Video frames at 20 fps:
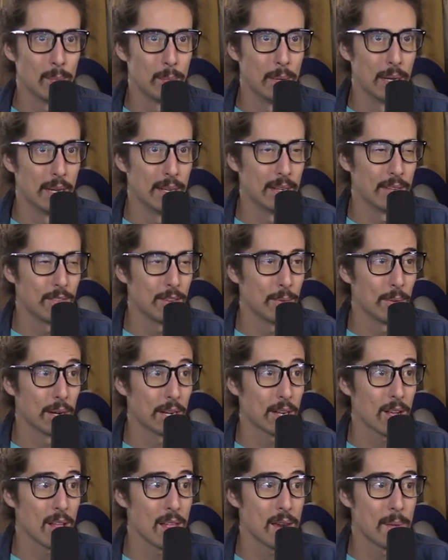But if you want
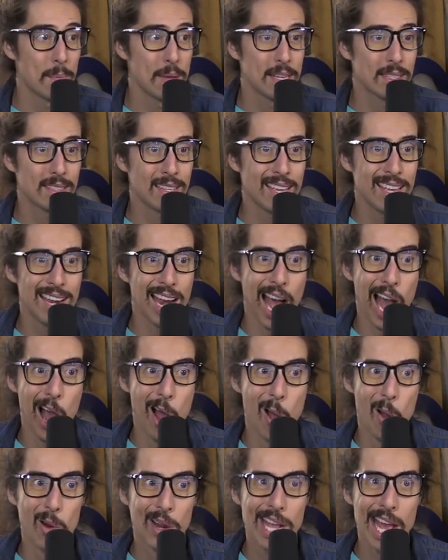to call it a base hit,
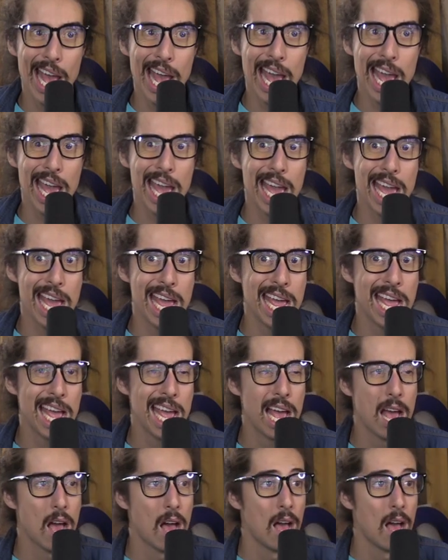okay.